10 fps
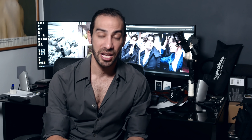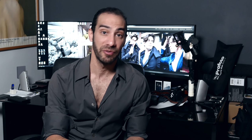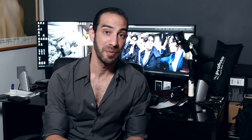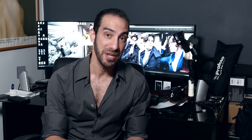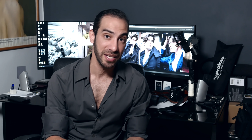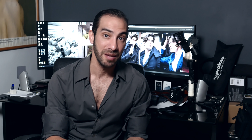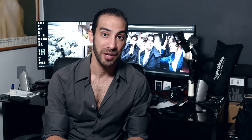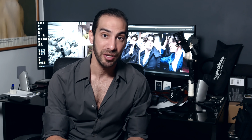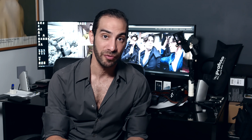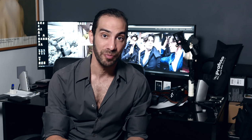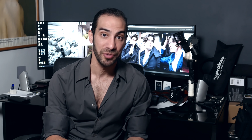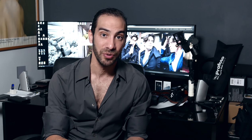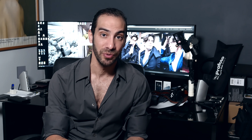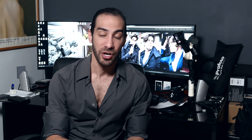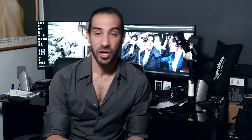If I'm making money from
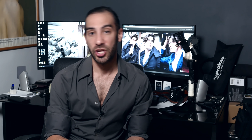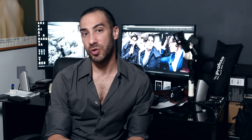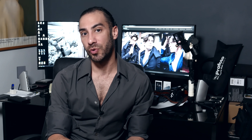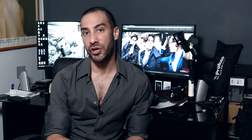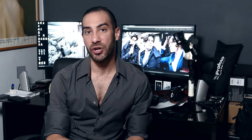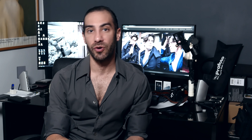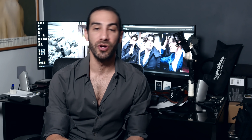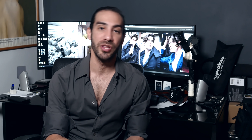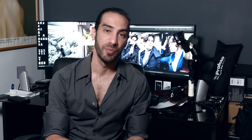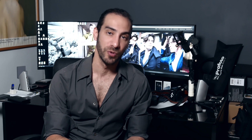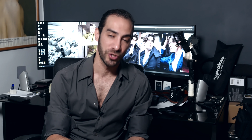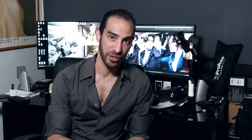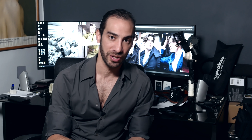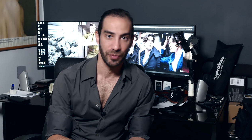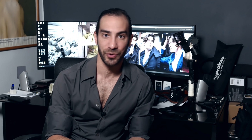you, you will hear all the
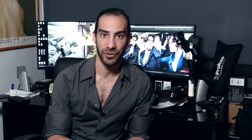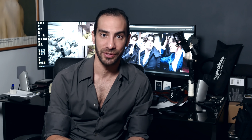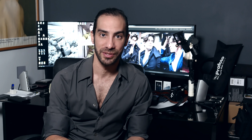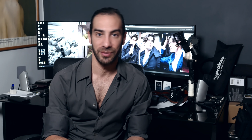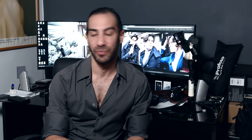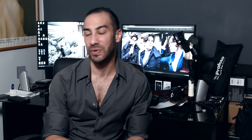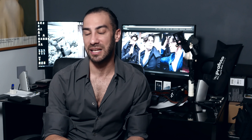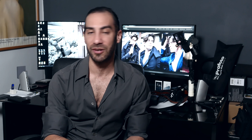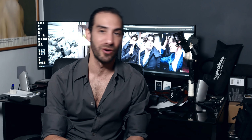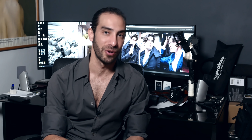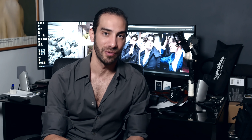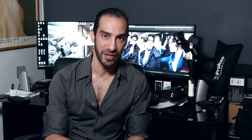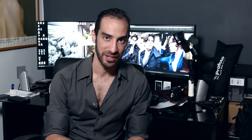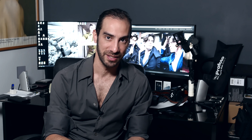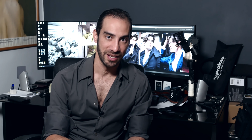bullshit in the world, really all of
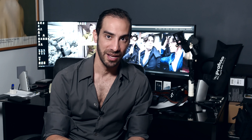it.